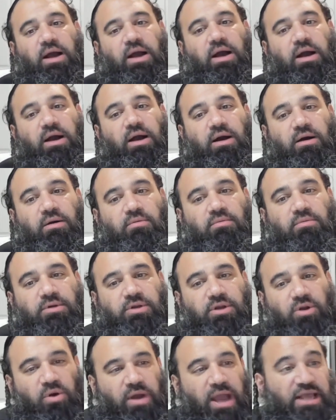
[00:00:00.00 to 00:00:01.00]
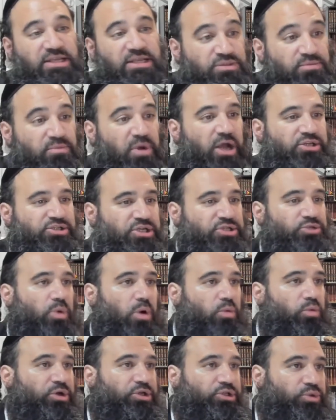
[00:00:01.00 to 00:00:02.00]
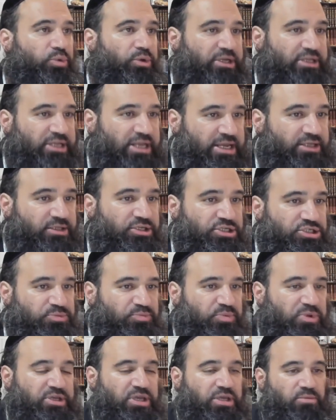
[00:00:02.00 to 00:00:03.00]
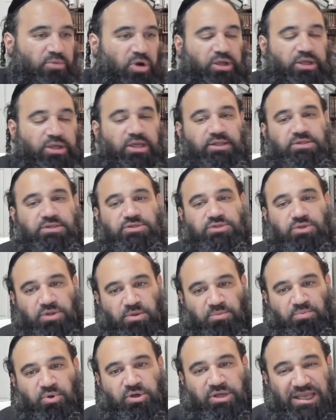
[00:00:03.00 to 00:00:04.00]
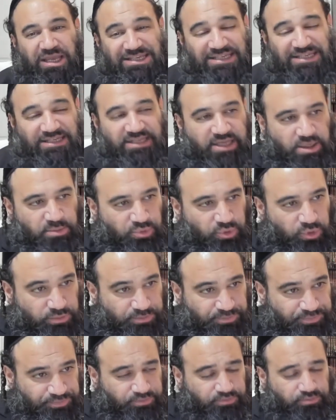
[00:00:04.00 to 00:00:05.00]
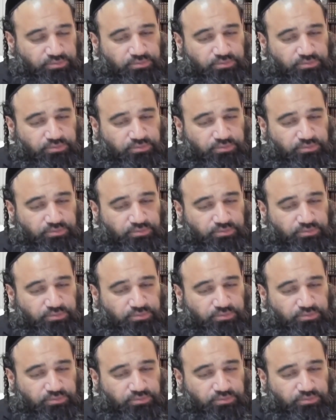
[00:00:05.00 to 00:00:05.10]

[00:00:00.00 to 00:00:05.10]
you know, as much as what we're doing in the English-speaking market. So the book is in Hebrew.